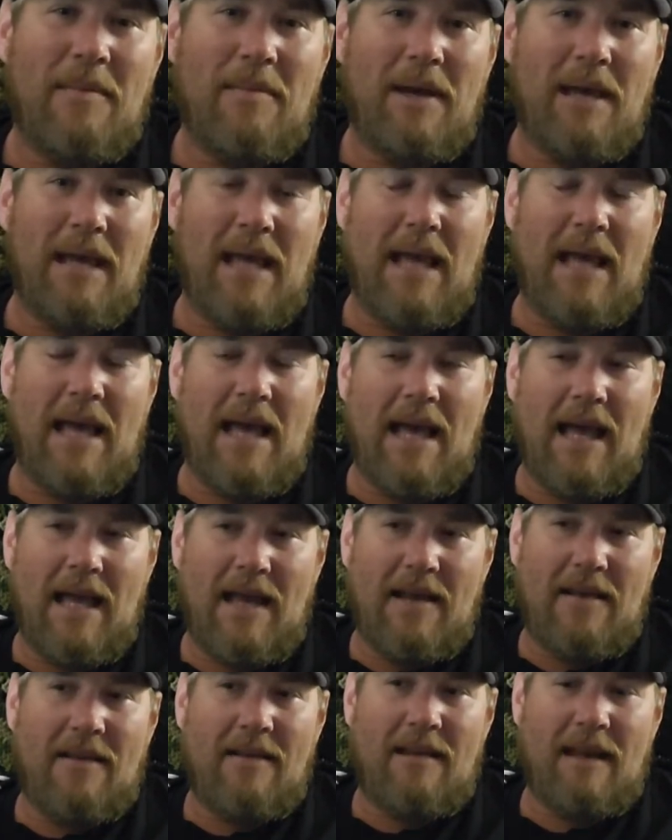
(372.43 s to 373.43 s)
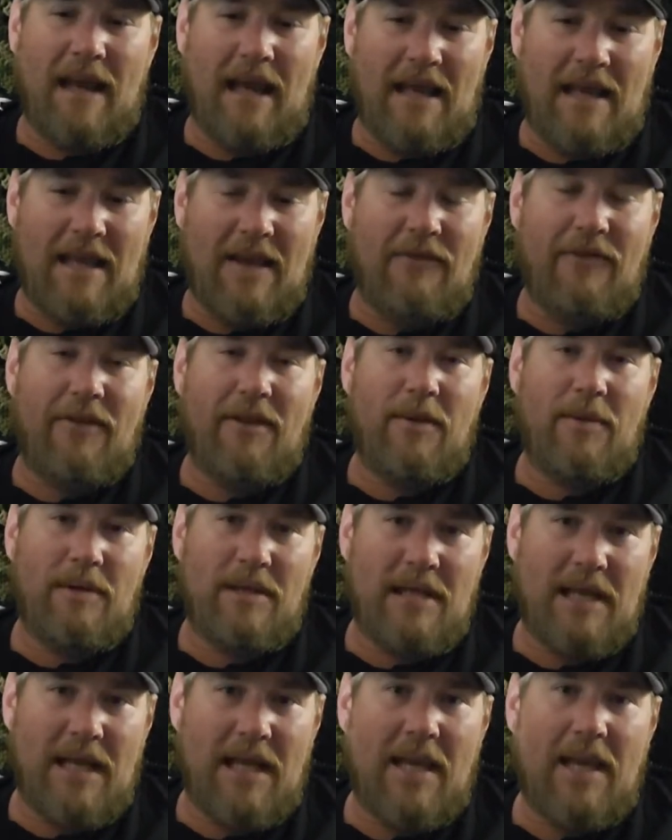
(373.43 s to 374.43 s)
But yeah, I definitely
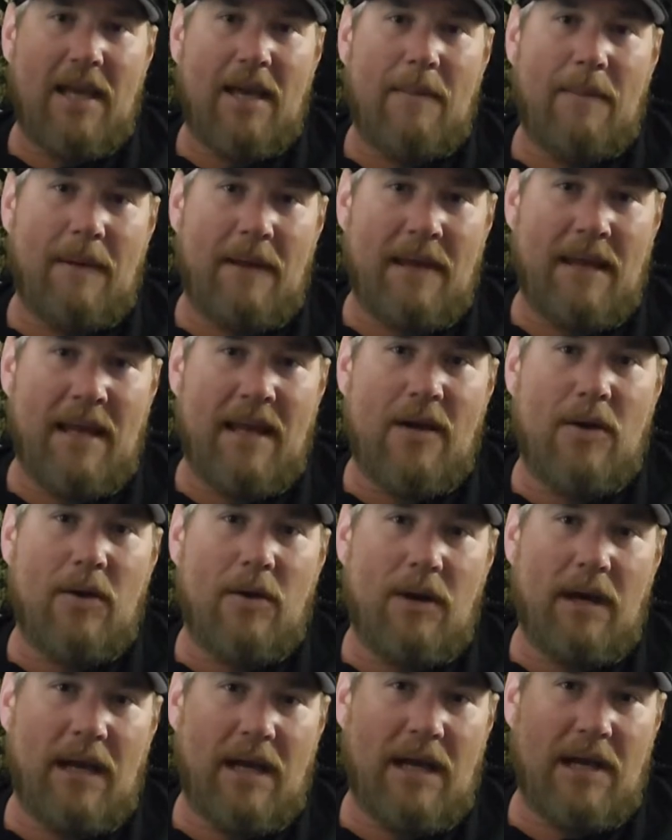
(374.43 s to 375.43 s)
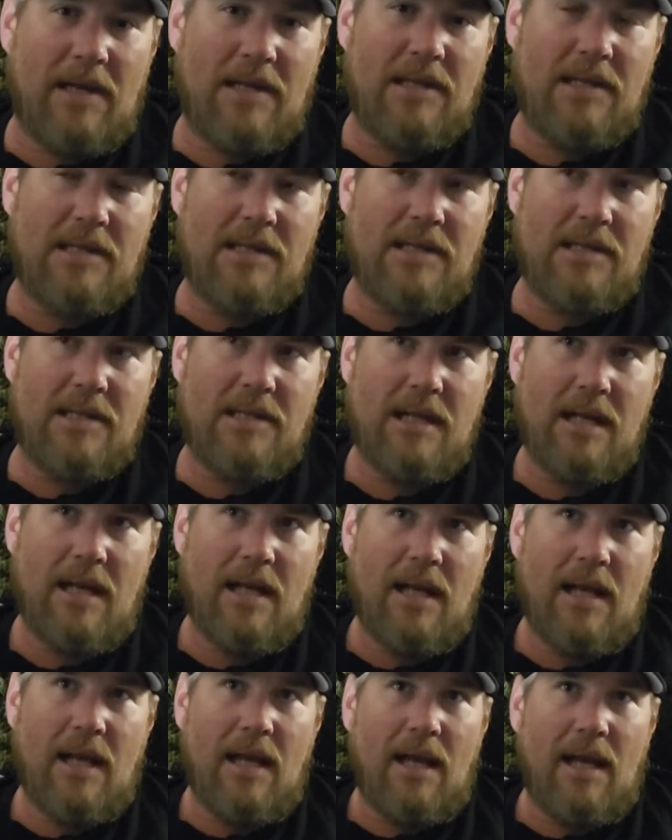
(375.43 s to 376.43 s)
would take you up on that, Cody, because
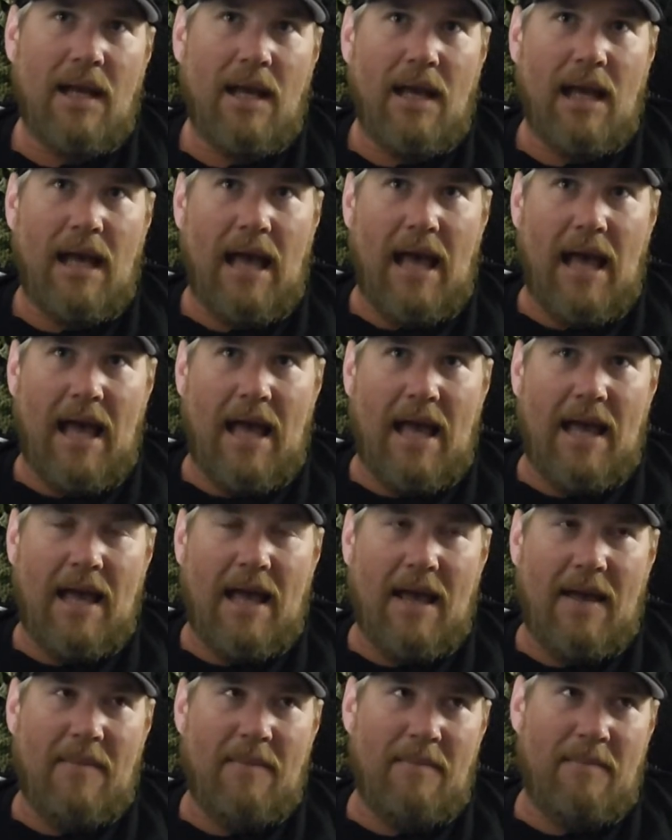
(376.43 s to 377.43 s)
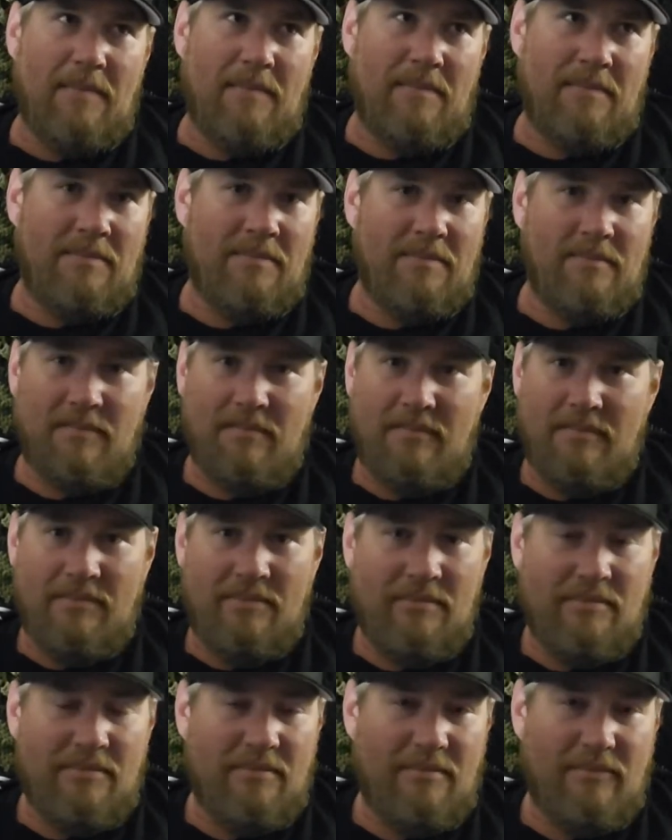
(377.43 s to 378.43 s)
I'm
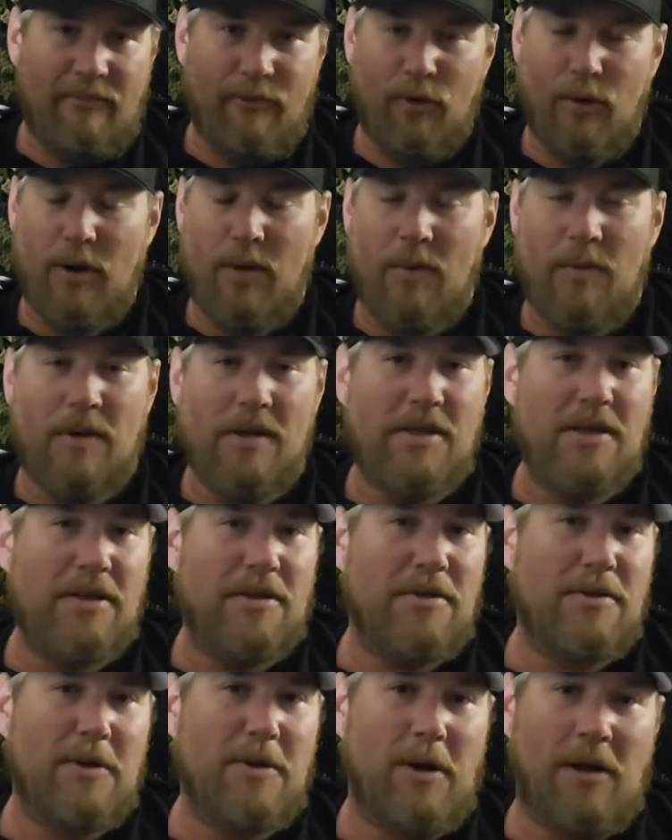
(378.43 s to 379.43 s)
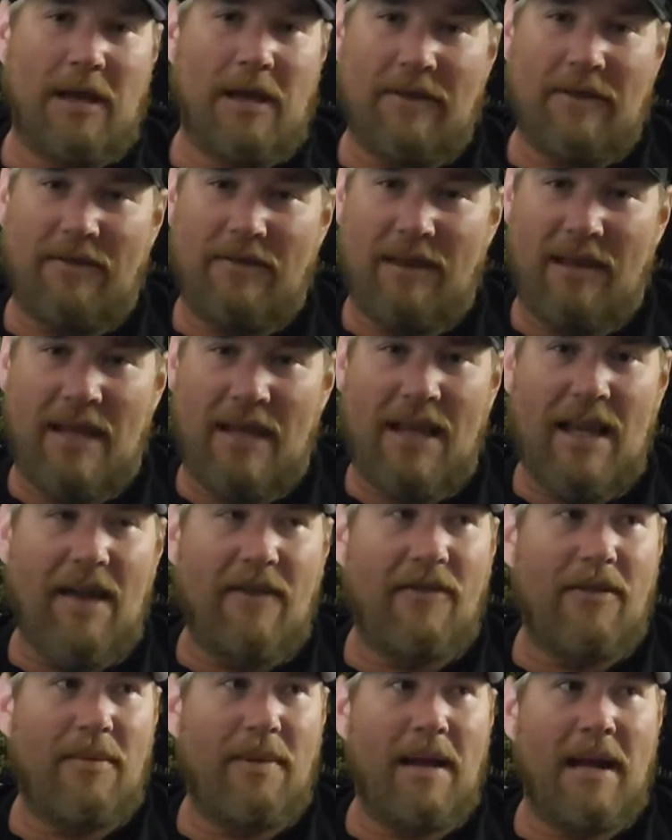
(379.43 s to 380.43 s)
41 years old. I've
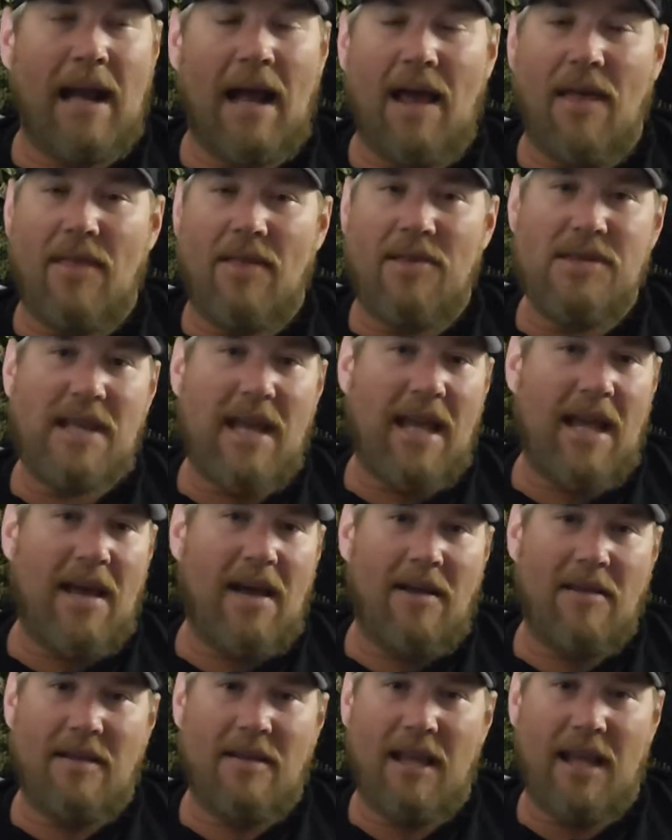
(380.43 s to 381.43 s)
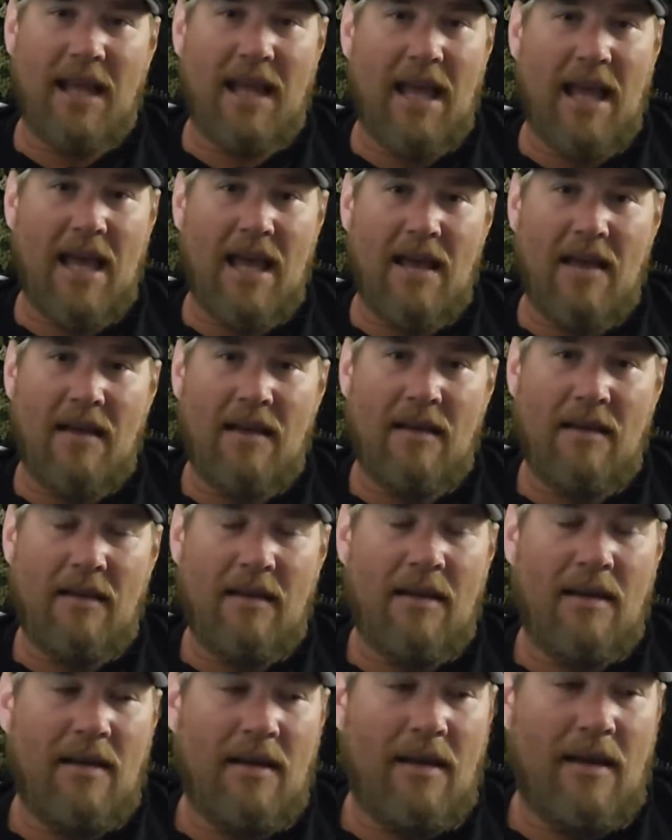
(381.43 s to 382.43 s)
never been out of the state hunting yet.
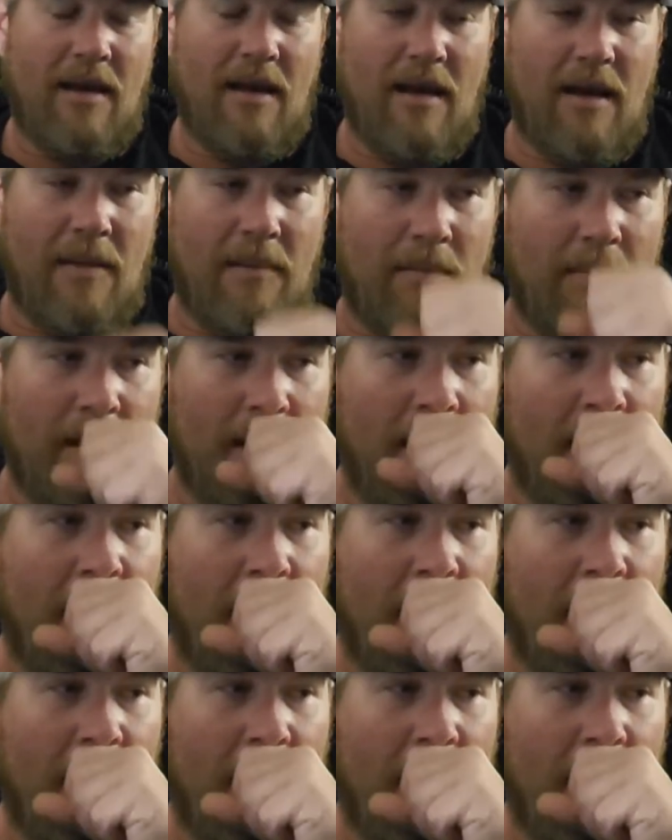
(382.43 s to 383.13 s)
I